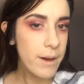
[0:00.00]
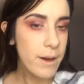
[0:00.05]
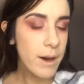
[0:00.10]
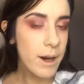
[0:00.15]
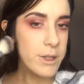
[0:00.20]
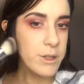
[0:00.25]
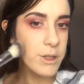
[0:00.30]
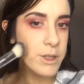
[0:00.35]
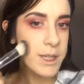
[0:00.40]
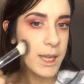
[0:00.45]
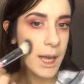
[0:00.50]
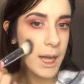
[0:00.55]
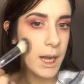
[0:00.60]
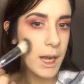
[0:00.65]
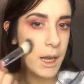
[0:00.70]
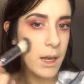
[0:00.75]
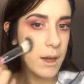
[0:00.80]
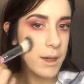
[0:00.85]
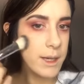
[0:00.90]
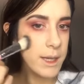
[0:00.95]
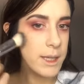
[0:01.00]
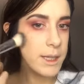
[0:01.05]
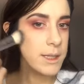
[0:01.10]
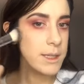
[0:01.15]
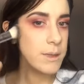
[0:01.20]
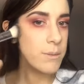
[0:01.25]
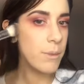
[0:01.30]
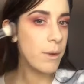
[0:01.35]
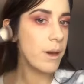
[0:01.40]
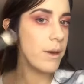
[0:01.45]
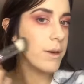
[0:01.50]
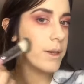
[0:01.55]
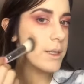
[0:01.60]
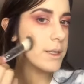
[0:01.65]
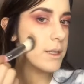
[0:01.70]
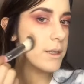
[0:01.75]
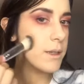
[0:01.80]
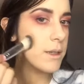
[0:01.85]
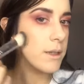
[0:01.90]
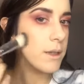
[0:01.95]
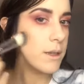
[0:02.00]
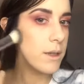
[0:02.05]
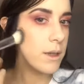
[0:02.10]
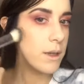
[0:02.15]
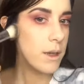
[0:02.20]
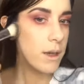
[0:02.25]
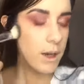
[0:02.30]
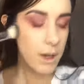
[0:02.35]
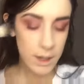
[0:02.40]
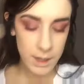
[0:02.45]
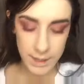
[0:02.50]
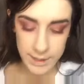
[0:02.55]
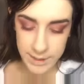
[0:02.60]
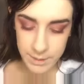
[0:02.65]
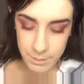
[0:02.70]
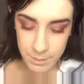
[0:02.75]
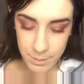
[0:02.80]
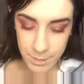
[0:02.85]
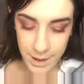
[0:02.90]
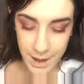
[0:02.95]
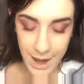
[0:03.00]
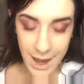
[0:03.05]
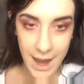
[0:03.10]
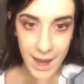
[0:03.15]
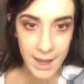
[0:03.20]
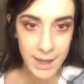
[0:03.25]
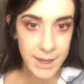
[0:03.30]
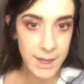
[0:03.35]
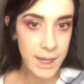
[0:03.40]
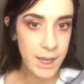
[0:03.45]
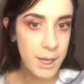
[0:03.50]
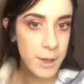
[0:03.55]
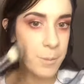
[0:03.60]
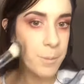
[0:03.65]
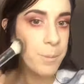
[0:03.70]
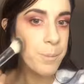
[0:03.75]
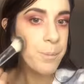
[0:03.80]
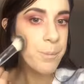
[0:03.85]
I just get lines, or I like to pat it in,